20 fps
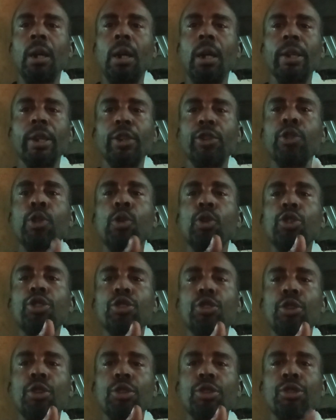the tow
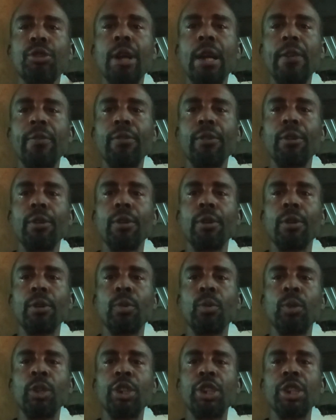truck driver,
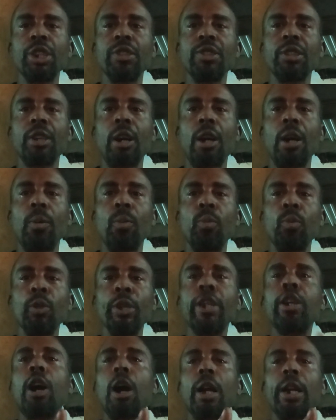which is
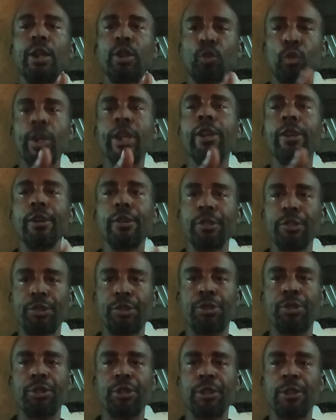we call it
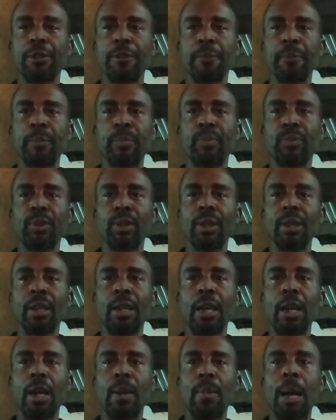riggers.
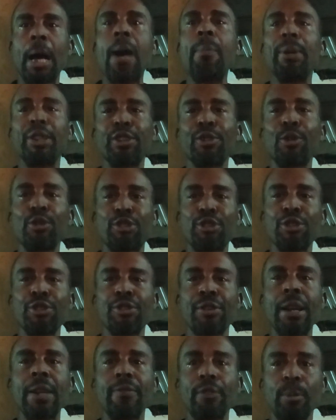I'm a tow truck
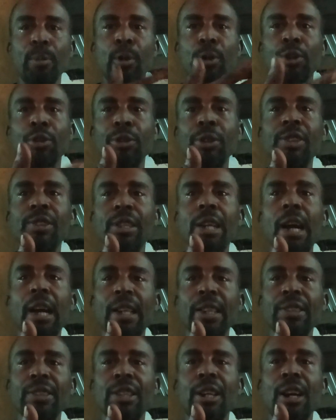driver, but these
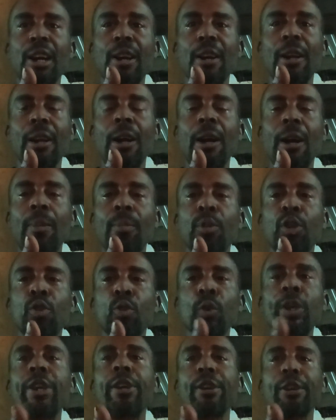guys are
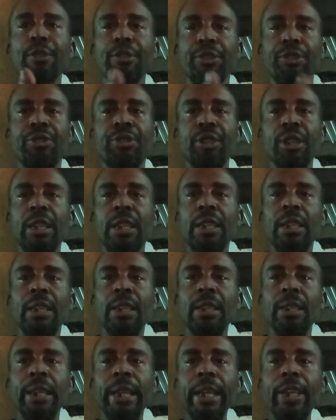riggers.
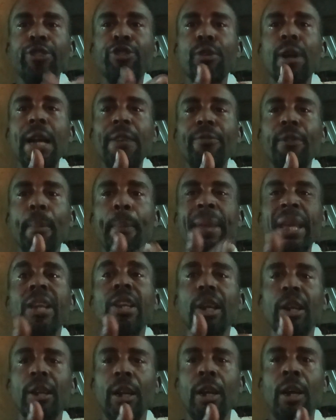They drive the
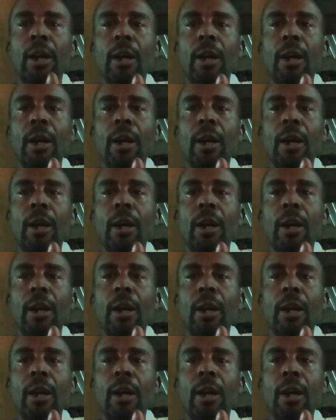bigger